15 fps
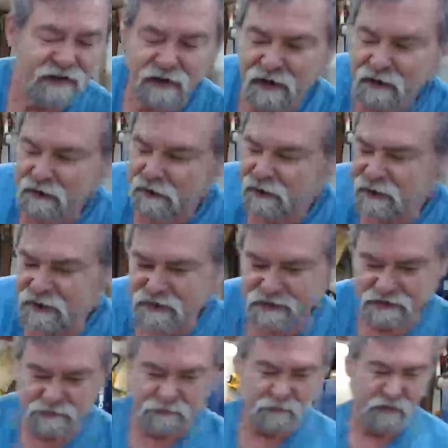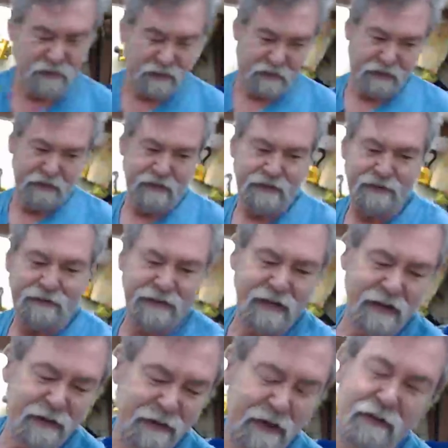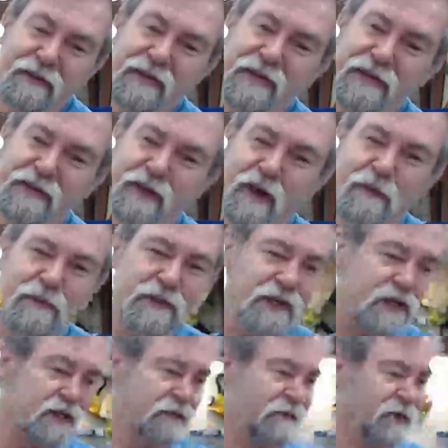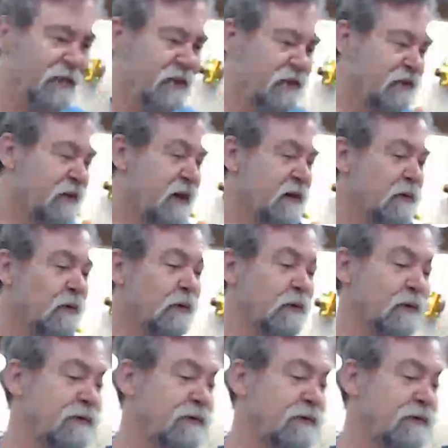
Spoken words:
on these in this competition by the Australian Wood